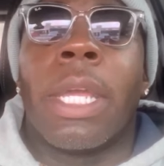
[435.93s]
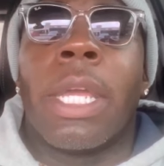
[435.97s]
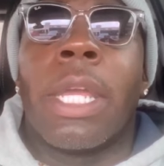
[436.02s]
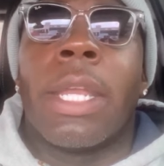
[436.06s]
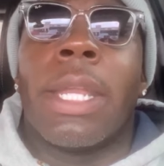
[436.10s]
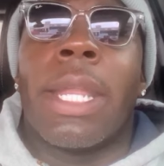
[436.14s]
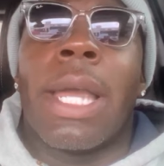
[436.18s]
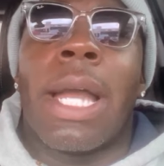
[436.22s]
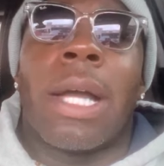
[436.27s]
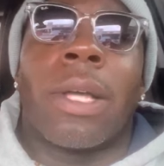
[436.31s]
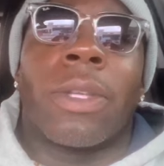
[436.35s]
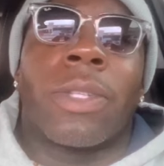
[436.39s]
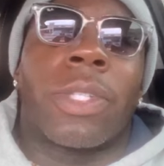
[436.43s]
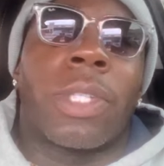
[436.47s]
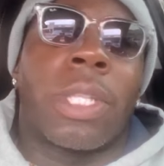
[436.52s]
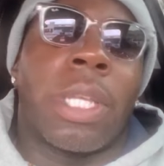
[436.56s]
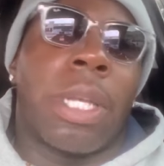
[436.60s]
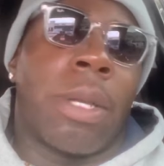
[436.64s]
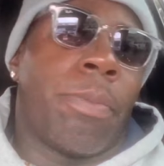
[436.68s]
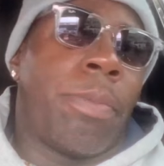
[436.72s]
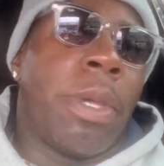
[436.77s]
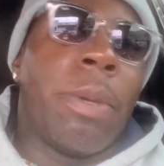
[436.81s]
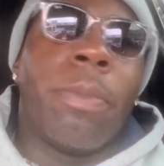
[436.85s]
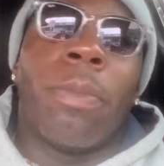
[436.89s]
Now,
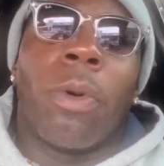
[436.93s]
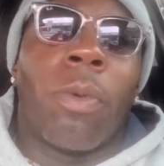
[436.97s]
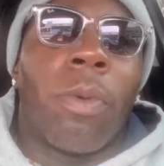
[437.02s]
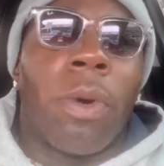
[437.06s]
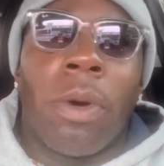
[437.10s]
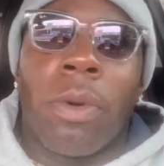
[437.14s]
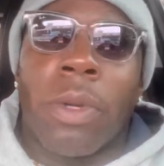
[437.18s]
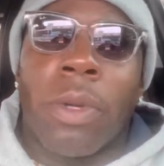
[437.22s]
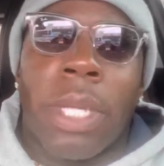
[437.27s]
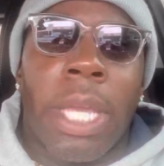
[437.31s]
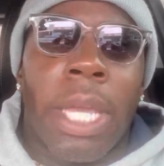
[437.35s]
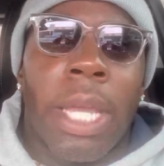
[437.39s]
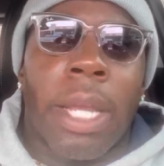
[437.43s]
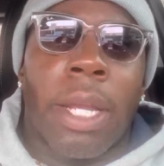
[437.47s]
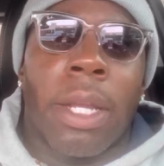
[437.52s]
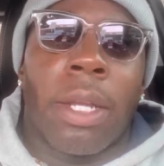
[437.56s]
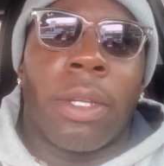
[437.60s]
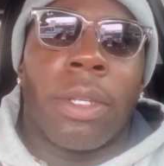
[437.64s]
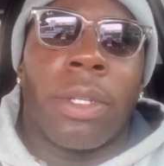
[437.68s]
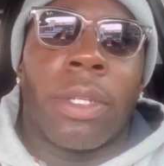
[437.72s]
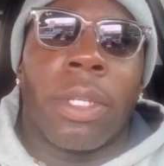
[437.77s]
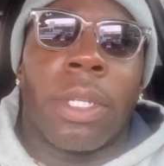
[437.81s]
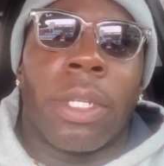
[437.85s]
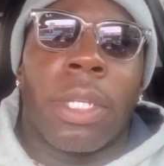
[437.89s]
some people won't care,
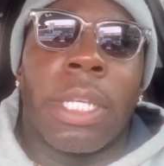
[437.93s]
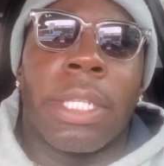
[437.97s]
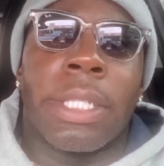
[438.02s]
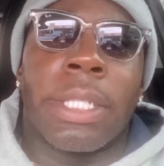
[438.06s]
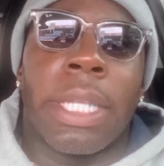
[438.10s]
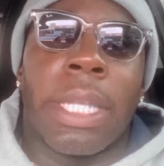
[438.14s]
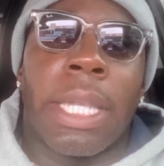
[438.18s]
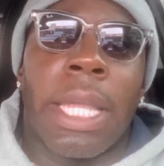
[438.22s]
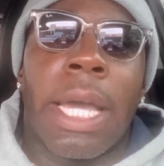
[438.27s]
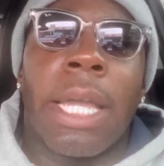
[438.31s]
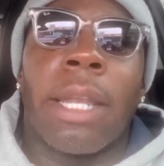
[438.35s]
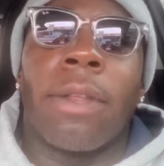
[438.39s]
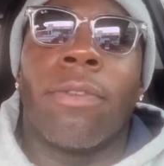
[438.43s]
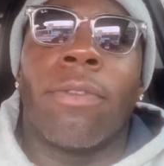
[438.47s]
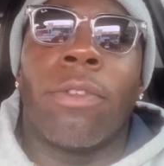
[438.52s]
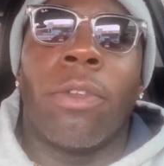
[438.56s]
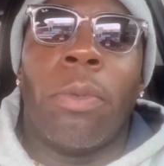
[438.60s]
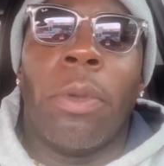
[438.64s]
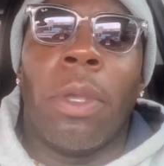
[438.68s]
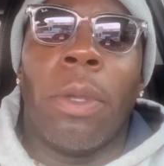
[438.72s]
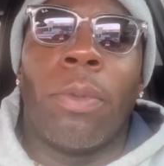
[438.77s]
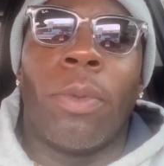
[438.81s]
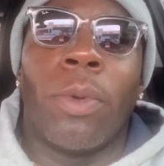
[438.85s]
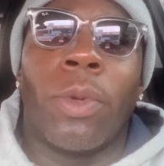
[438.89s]
because a lot of you
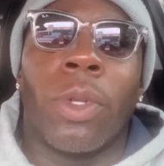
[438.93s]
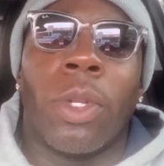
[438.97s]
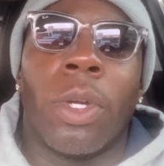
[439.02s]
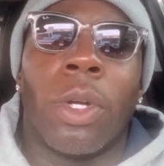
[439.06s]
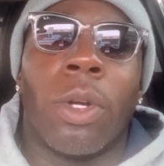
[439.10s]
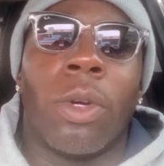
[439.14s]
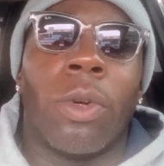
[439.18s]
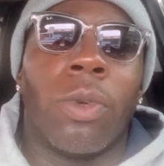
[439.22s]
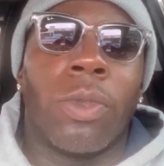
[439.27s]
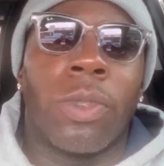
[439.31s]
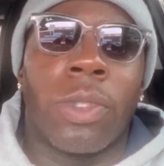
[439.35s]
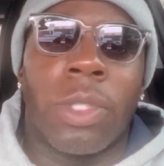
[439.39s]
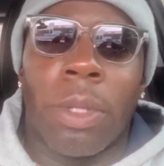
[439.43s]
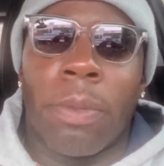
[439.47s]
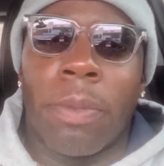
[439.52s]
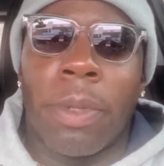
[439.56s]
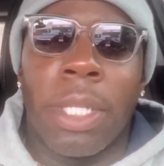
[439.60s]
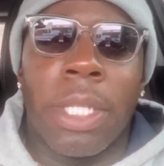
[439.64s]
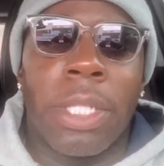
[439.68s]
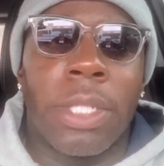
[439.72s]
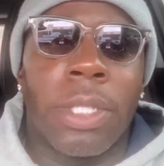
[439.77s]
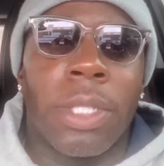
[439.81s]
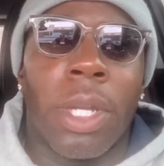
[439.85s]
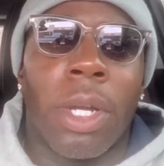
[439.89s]
people know some of
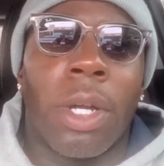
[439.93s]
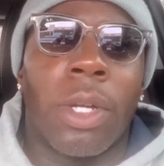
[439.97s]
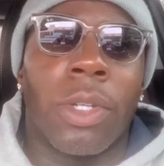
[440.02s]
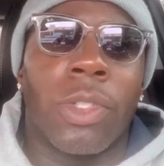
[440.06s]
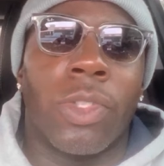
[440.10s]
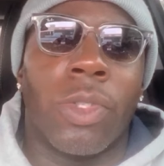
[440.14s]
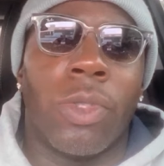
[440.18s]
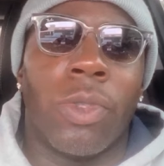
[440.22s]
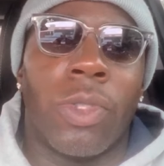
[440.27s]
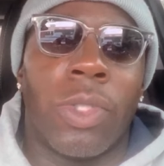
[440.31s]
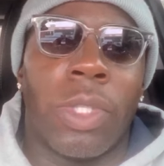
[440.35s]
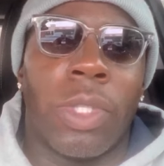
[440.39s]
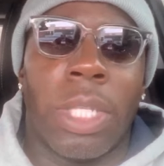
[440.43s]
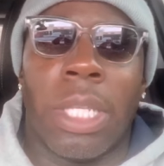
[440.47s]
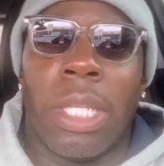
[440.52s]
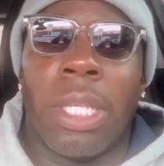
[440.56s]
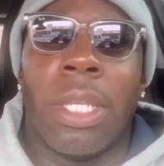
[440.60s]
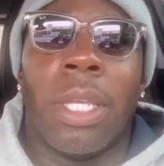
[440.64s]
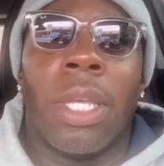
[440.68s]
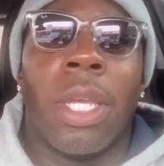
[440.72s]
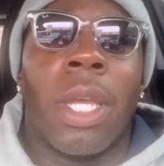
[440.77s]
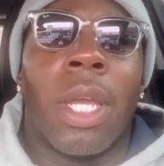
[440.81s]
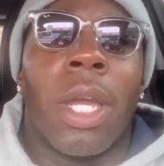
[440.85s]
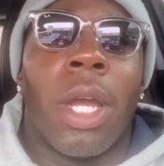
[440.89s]
these dogs you
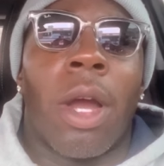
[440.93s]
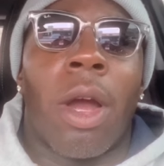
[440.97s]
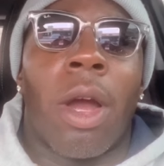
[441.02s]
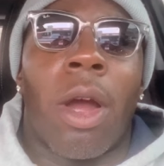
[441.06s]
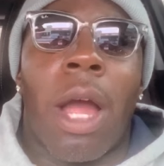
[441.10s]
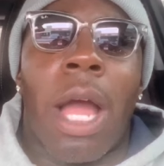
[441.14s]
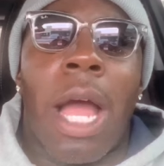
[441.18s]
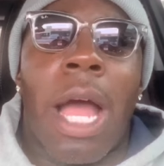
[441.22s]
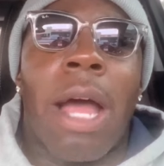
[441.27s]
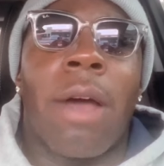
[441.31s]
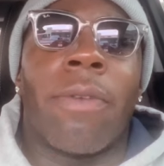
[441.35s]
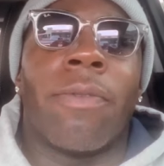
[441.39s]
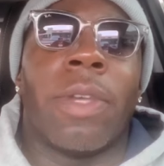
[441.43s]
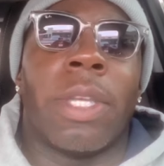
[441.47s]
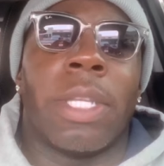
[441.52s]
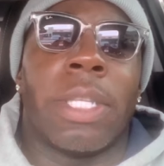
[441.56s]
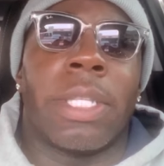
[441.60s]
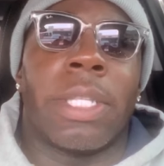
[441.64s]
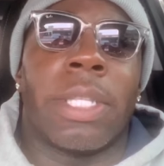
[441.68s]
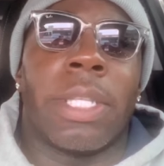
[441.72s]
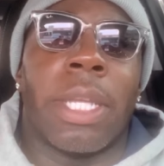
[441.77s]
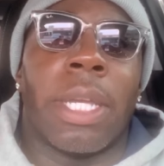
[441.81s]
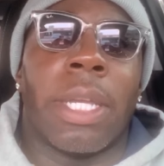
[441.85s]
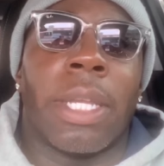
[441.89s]
see are
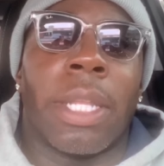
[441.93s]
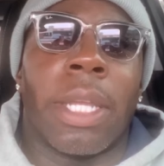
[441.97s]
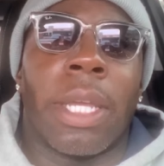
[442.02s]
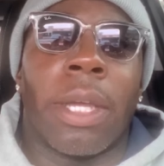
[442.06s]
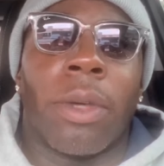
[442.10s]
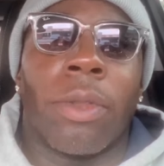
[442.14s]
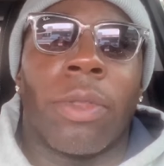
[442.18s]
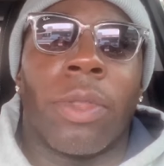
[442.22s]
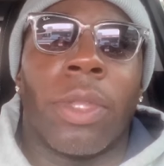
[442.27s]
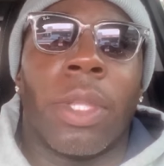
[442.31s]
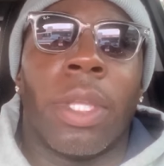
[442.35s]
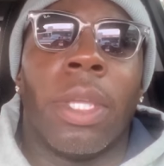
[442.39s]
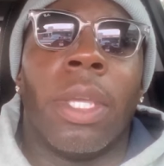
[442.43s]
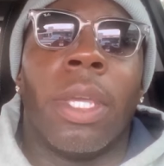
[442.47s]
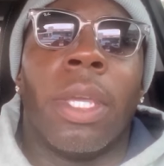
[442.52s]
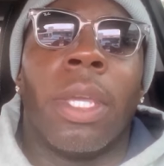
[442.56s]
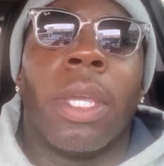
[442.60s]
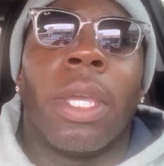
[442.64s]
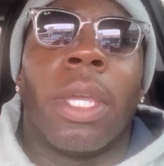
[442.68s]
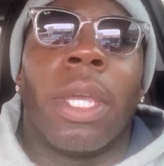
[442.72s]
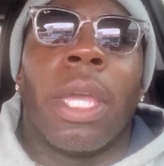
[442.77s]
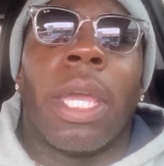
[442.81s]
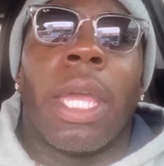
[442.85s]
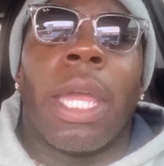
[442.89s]
obviously unhealthy,
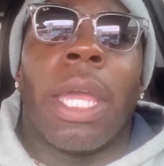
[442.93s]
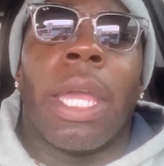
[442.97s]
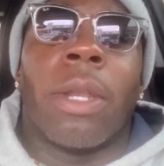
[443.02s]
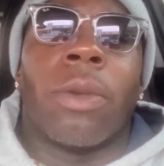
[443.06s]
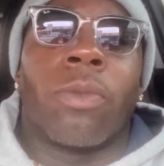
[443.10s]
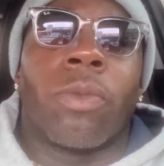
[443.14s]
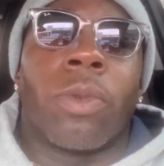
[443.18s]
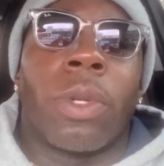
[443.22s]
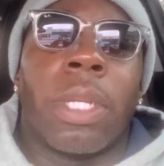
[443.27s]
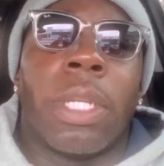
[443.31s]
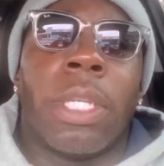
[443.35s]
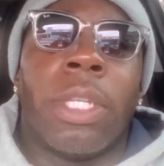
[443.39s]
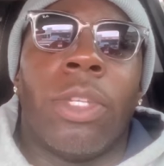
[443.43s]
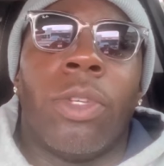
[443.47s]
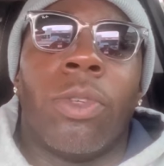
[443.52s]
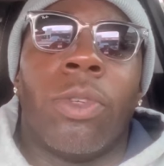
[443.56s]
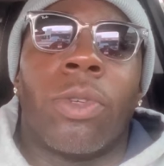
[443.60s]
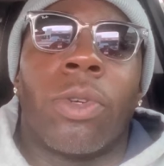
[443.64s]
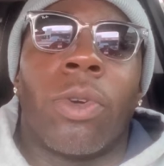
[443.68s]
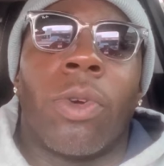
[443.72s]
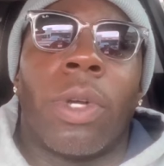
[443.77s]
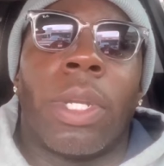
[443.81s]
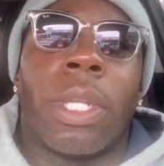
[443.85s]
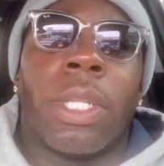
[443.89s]
and really you're
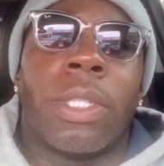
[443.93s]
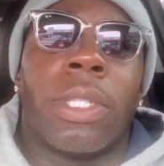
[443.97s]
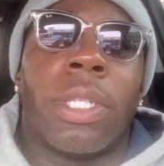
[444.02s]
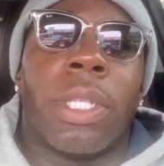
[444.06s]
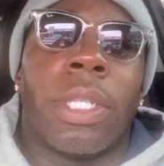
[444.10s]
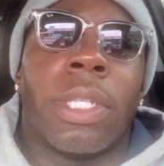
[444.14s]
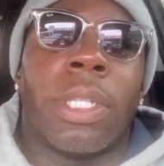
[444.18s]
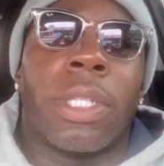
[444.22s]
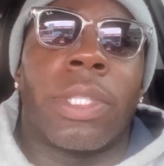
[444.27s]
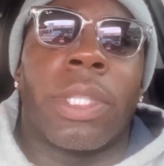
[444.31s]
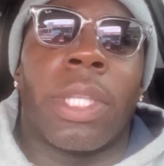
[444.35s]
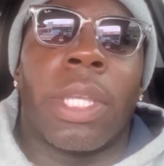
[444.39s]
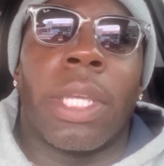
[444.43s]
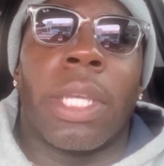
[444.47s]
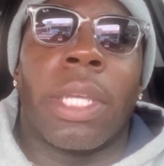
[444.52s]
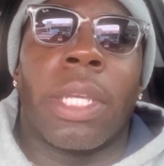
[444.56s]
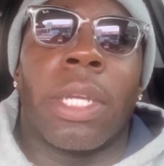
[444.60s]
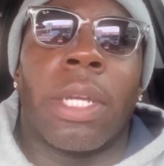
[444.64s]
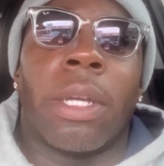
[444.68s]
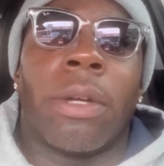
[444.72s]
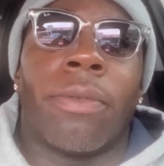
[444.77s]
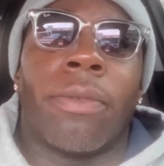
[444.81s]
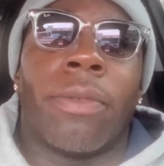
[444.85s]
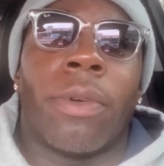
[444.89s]
going into this thing
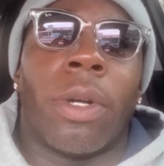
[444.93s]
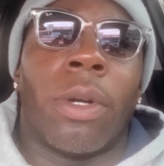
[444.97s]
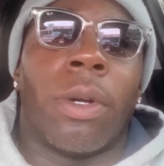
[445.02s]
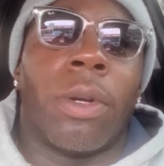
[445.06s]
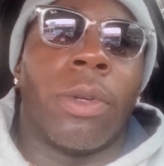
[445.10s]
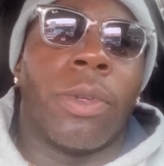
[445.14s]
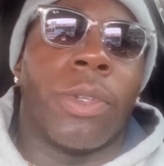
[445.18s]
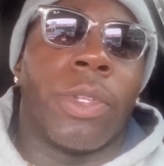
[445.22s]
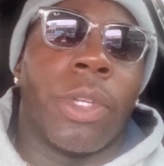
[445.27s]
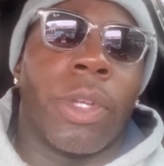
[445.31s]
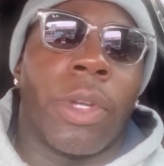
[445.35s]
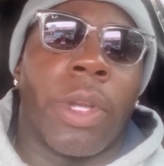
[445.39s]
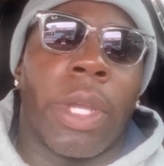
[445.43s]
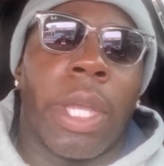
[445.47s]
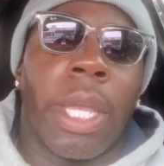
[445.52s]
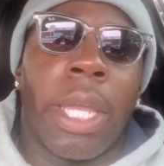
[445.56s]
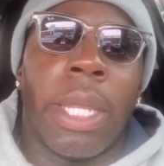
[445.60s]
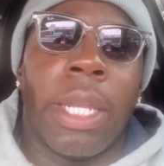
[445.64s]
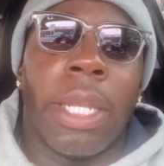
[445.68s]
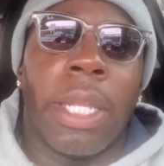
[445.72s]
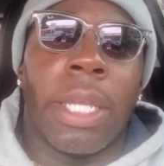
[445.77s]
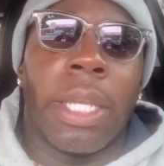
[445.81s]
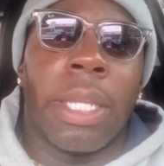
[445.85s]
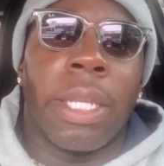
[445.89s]
of, oh, you're
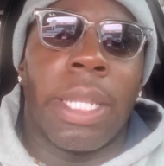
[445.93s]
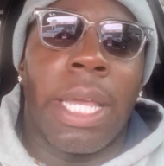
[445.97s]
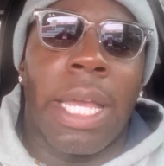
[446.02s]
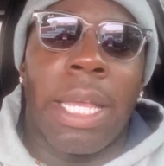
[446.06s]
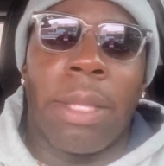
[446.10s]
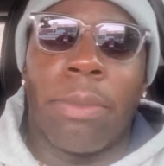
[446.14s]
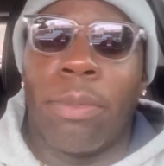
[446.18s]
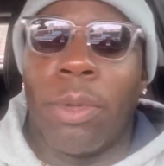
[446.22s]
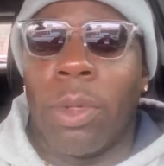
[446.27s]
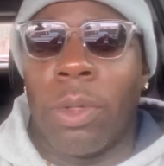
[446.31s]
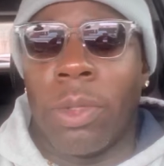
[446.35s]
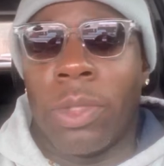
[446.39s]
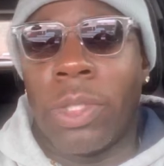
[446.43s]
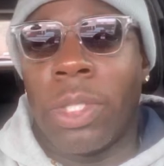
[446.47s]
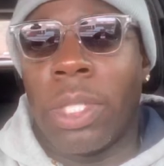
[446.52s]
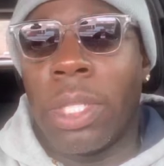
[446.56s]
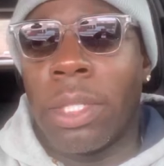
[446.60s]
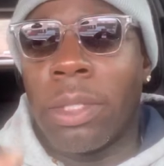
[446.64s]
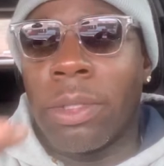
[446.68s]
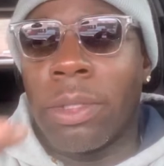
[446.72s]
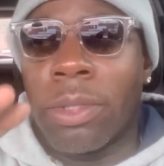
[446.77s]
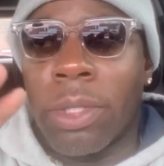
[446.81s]
hating that bullshit.